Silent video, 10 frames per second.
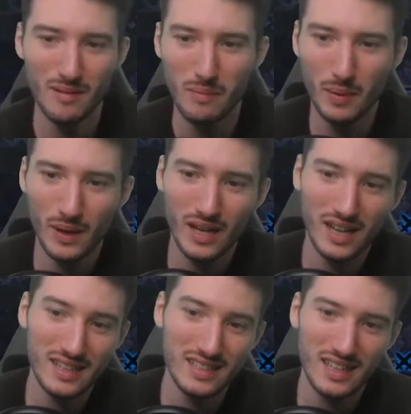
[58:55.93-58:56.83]

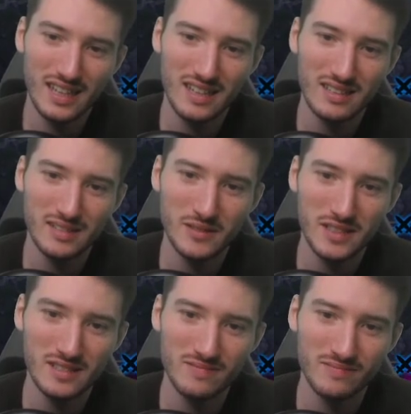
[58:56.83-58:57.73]
But yeah, I
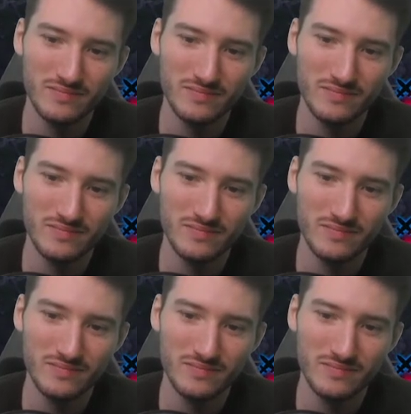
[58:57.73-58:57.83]
mean,